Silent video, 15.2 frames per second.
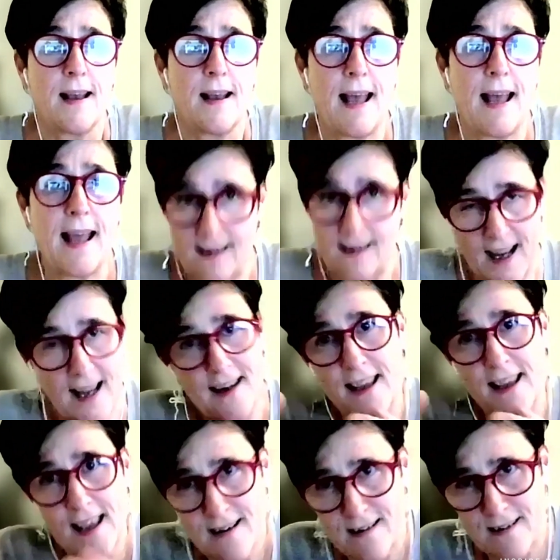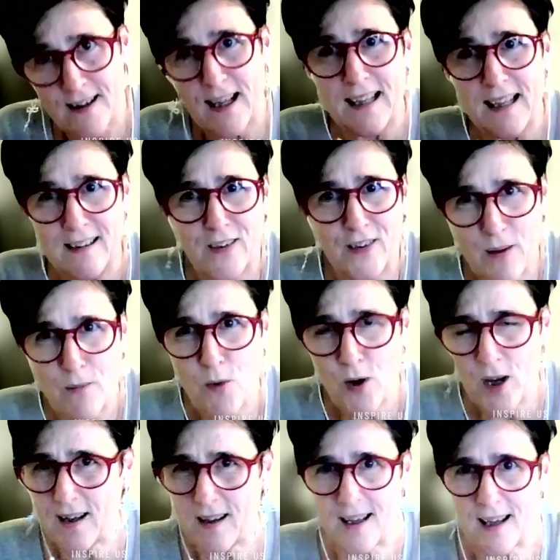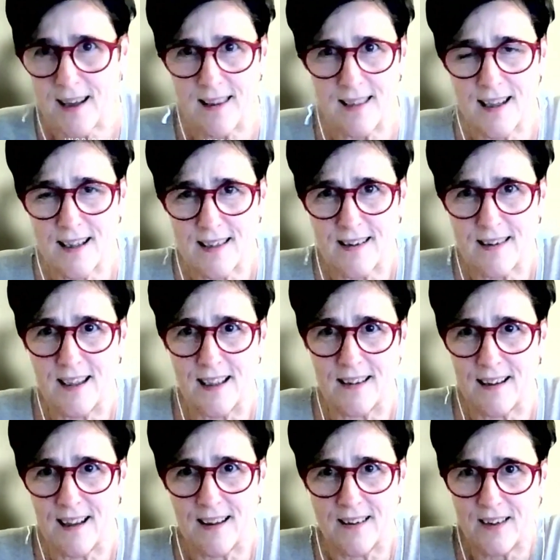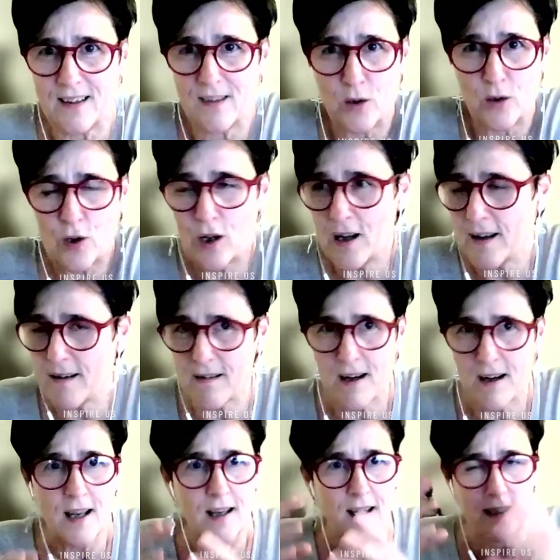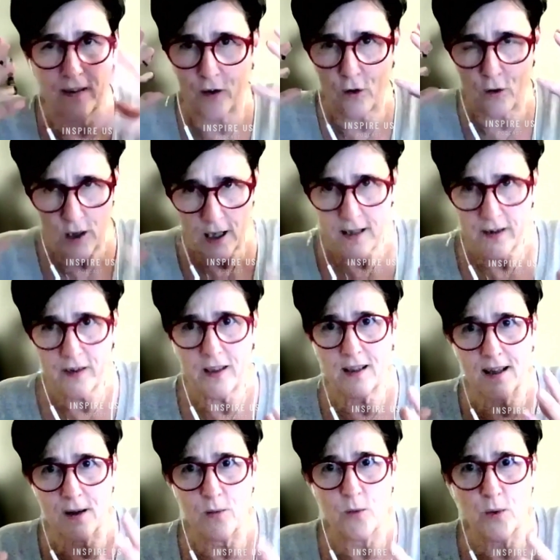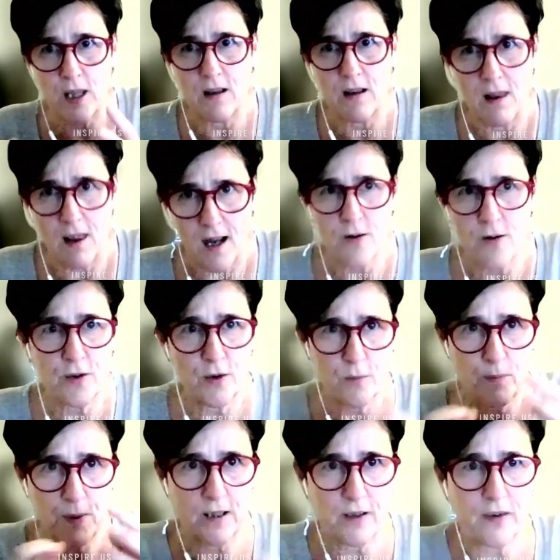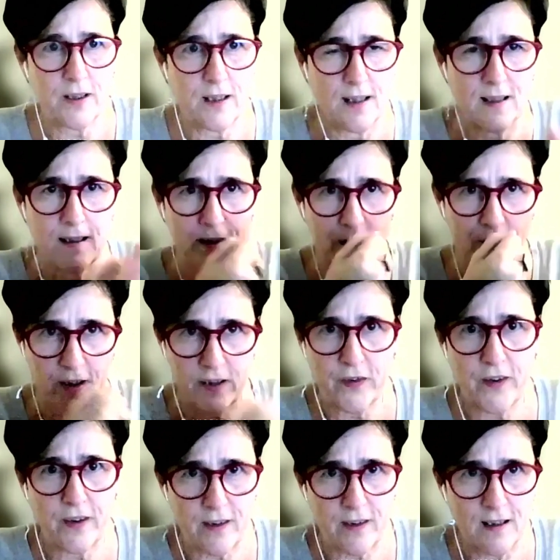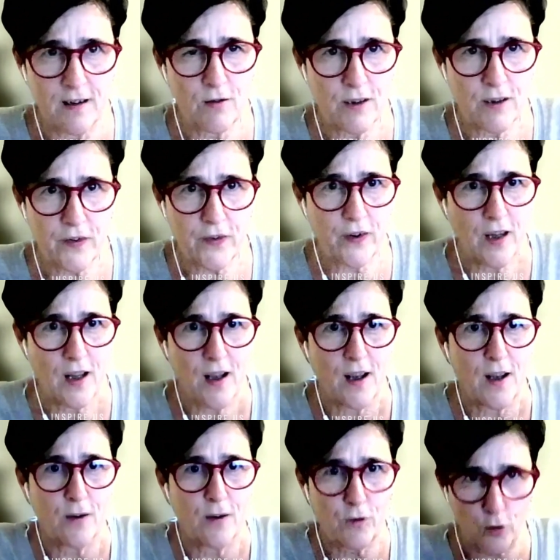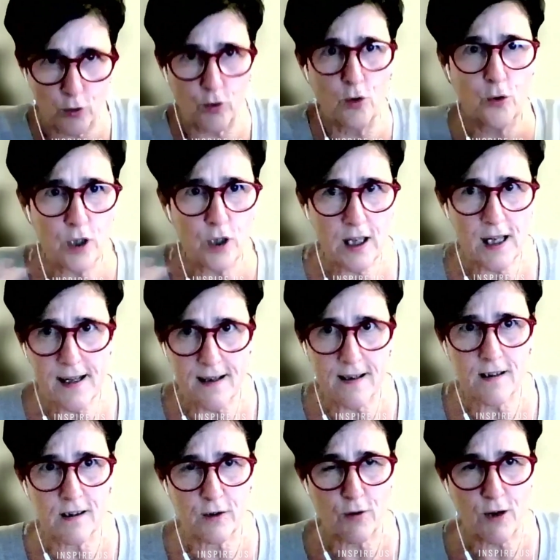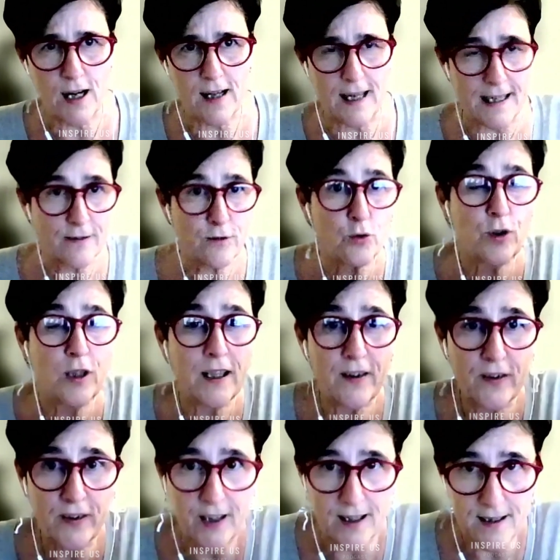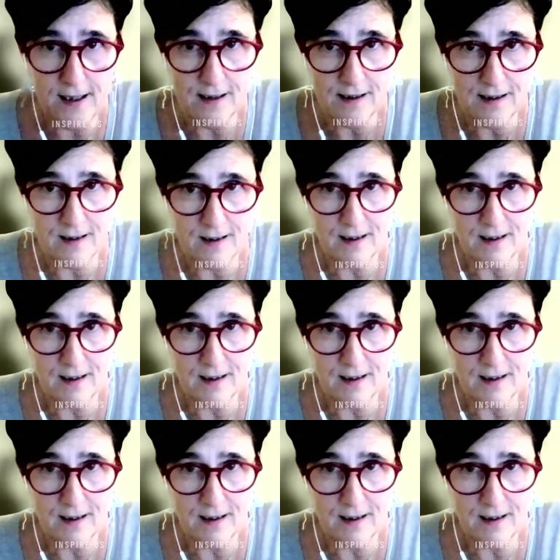And again, in the same way that I said earlier, it's crazy that we allow the party that has a vested interest to do the clinical trial and to design